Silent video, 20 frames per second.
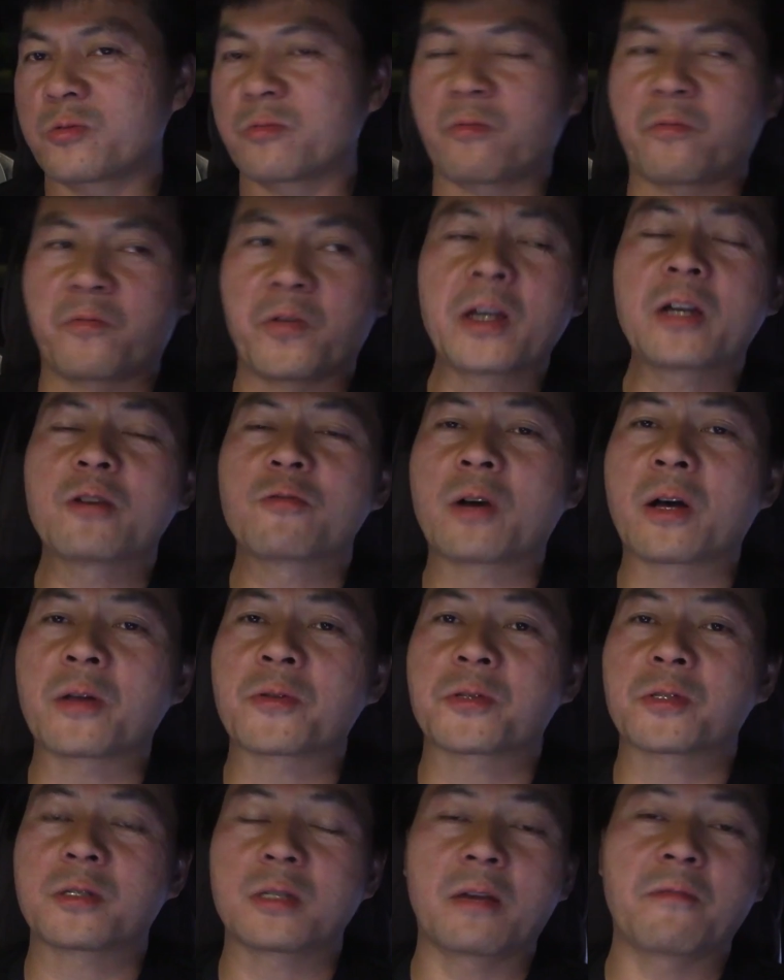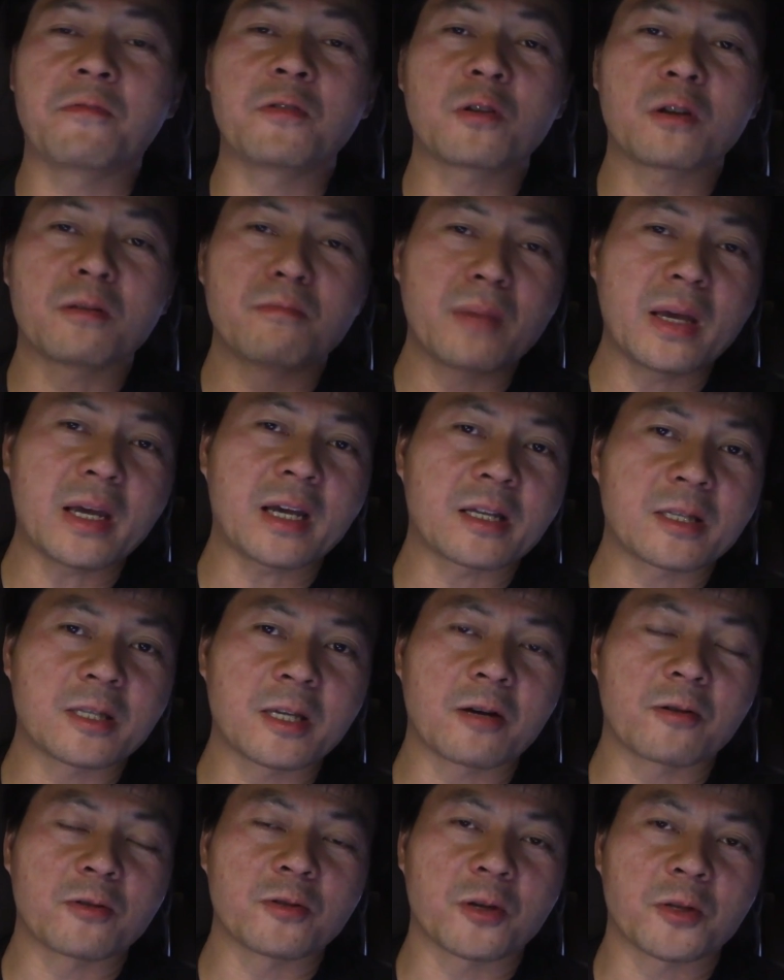figure out if you can make it
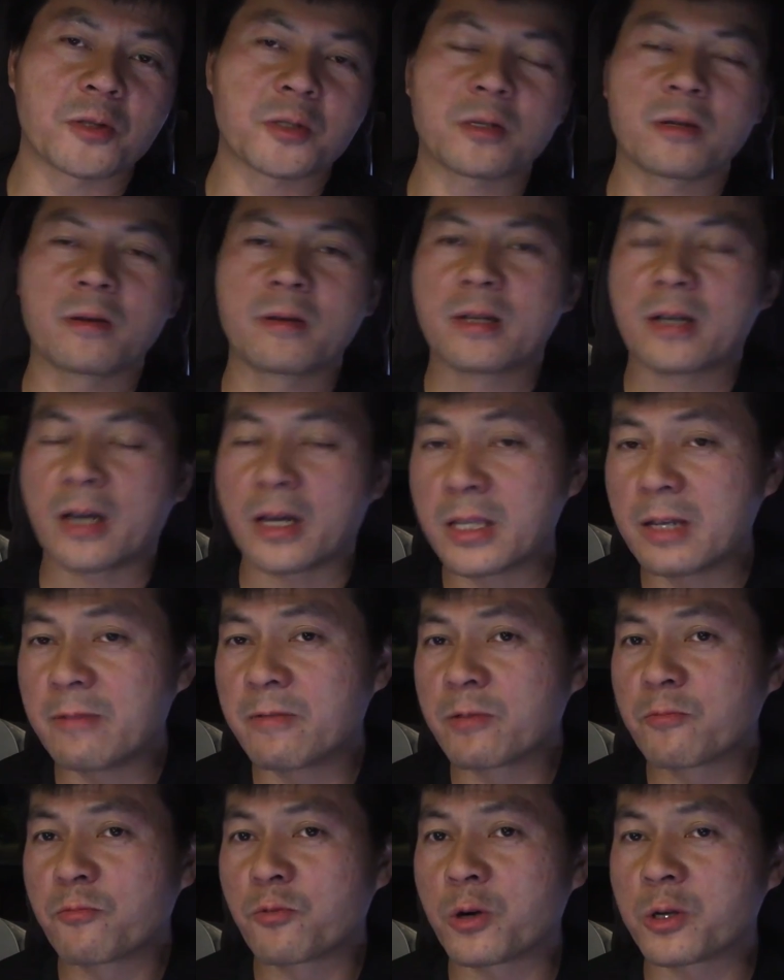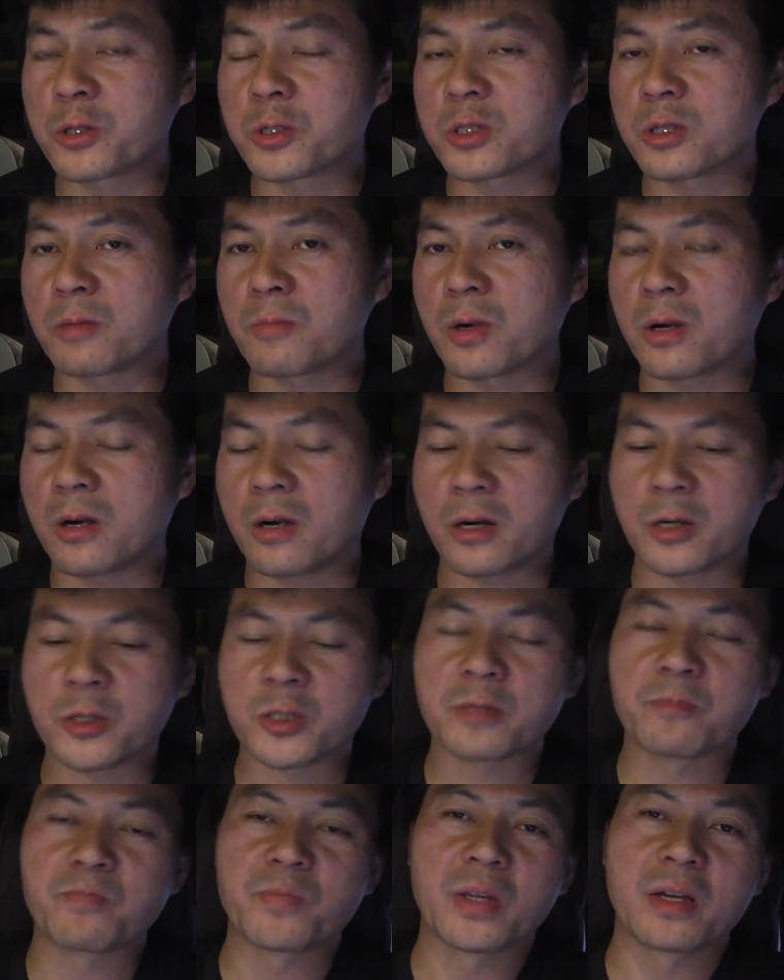there or not. And even worse, some
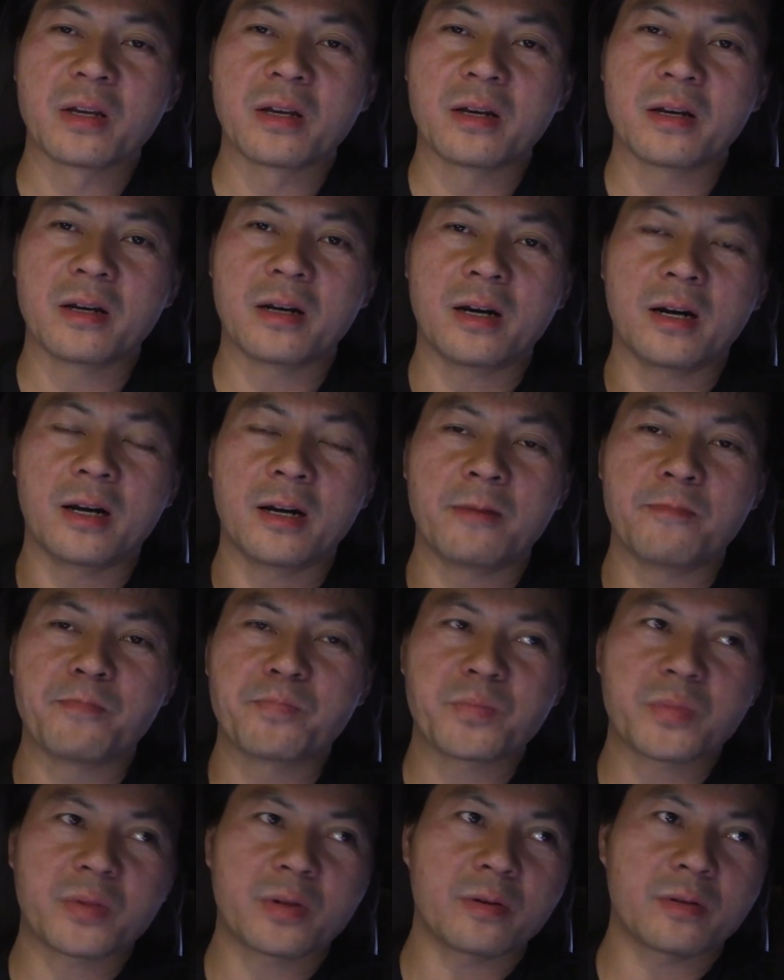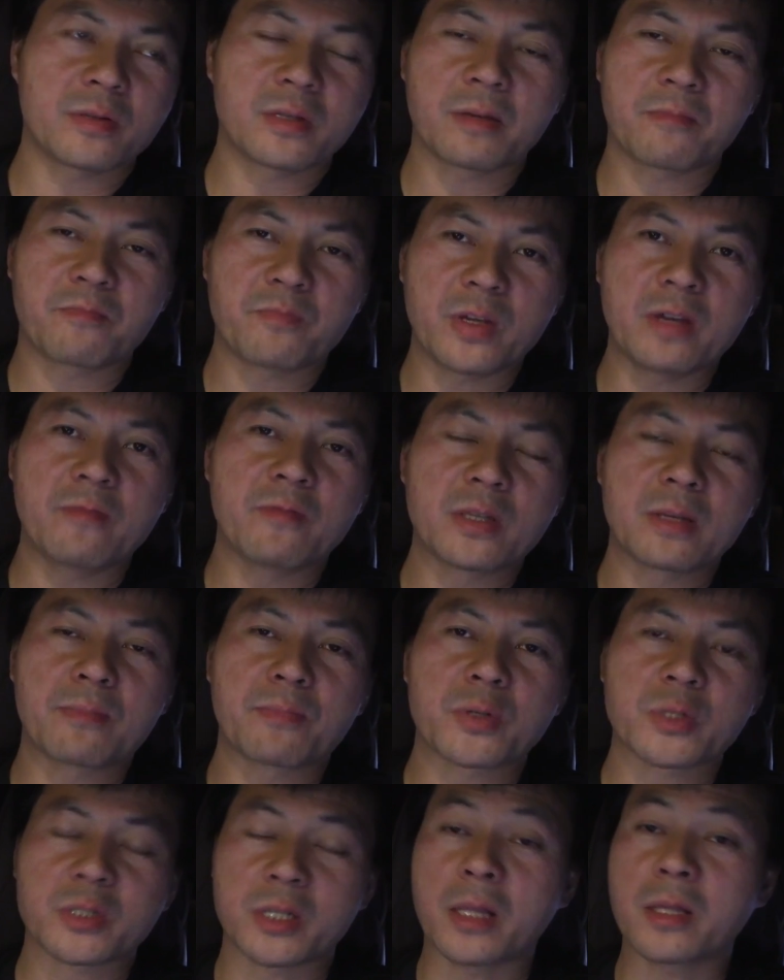cars, even the
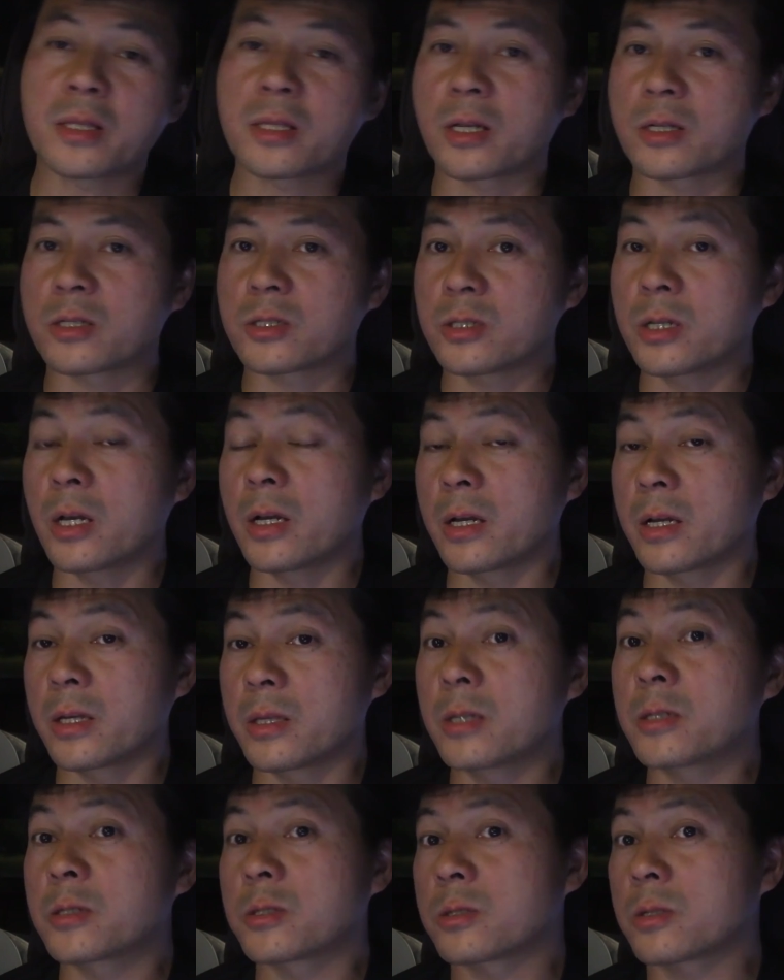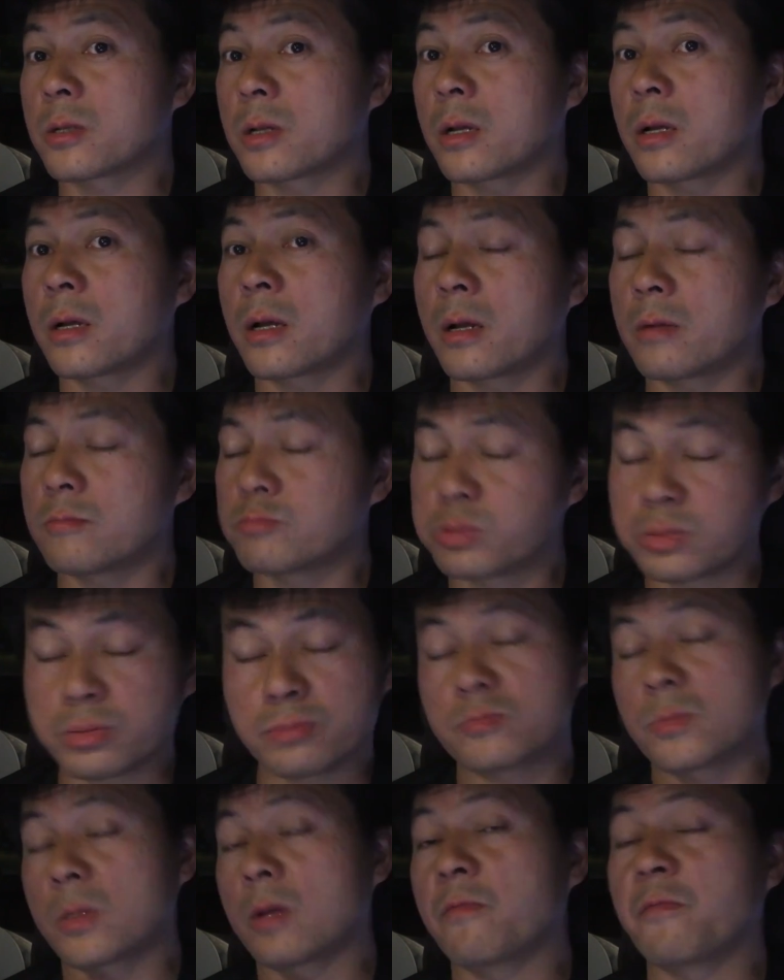percentage, yeah, this is
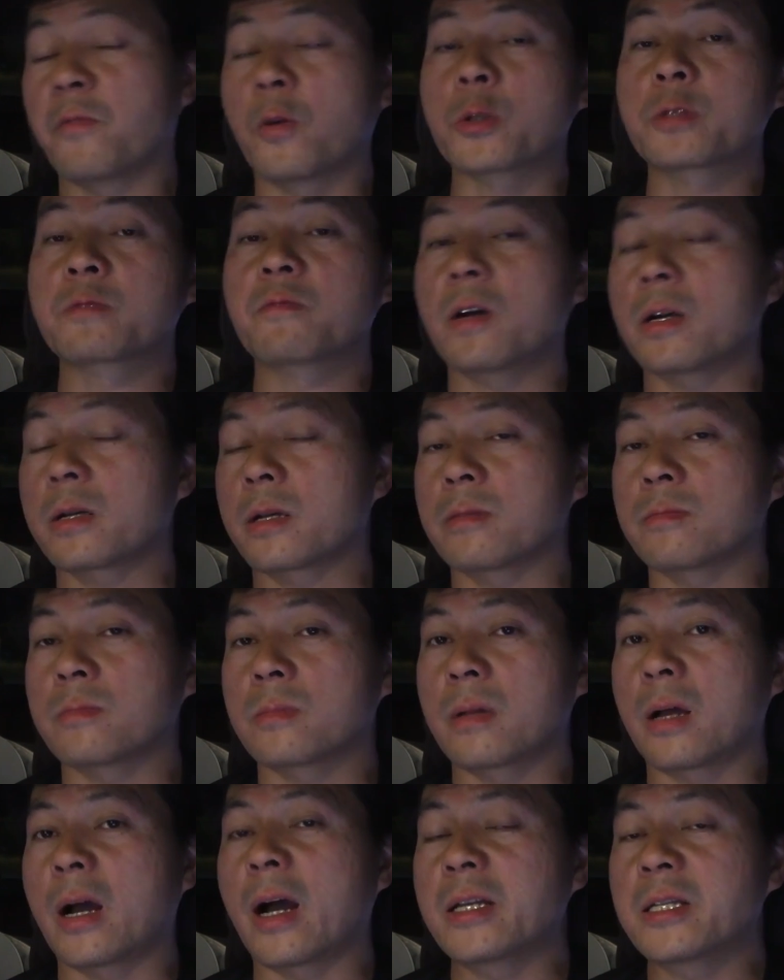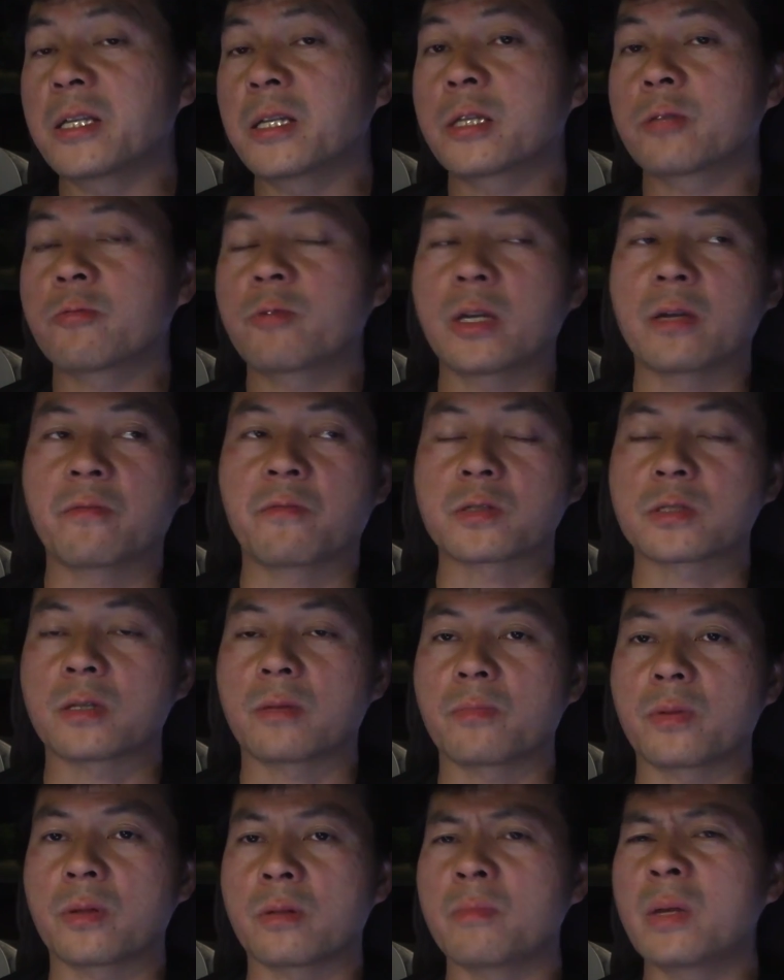Volkswagen ID3, for
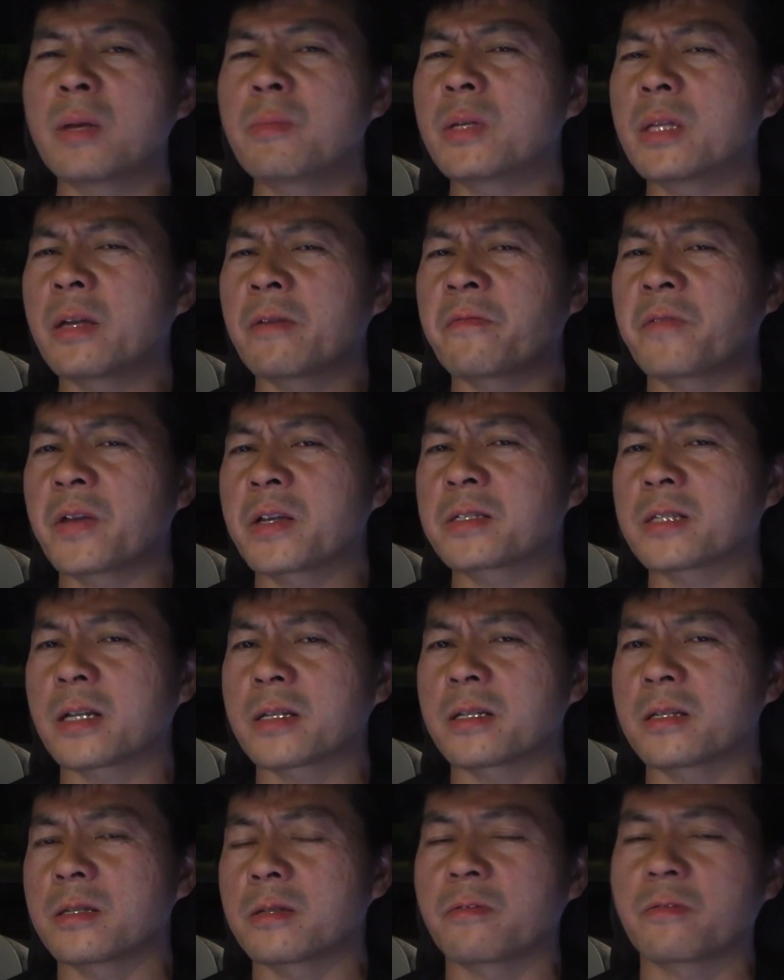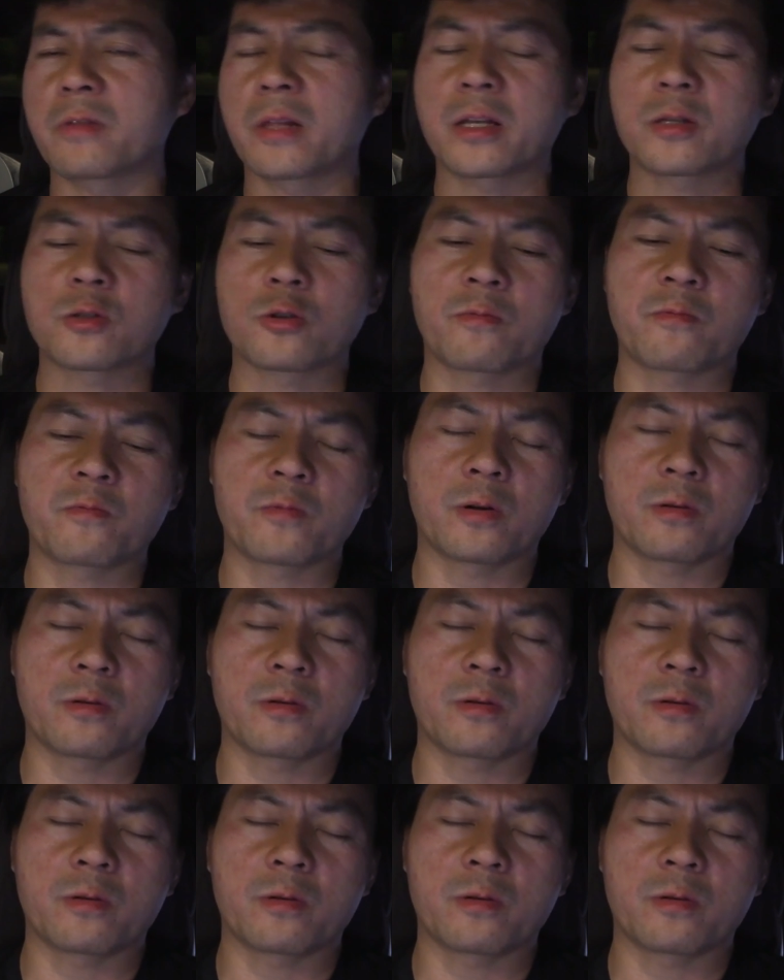example. Maybe they fixed that in later